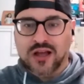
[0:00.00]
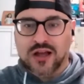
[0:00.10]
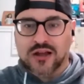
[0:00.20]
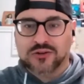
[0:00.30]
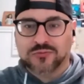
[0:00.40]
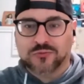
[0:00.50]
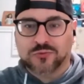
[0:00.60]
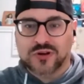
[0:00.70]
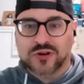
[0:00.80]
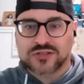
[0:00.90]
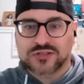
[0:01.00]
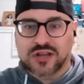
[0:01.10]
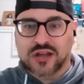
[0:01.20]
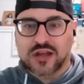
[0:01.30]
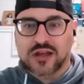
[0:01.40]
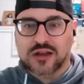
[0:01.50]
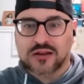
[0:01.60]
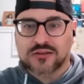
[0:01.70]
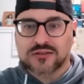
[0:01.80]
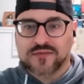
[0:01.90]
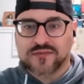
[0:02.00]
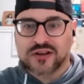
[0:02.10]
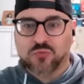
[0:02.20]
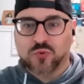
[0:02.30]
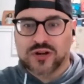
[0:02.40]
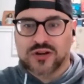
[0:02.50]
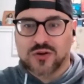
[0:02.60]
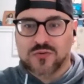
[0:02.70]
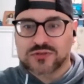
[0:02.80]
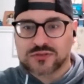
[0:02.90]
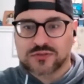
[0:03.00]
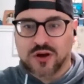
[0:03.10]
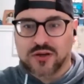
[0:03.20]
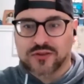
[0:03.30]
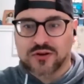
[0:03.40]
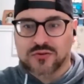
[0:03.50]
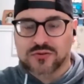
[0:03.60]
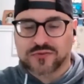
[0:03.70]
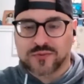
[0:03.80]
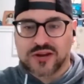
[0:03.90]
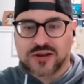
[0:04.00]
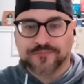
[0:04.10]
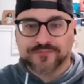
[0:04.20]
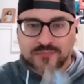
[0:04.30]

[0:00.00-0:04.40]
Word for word: Uh, Chris, uh, definite woody notes on the nose for me.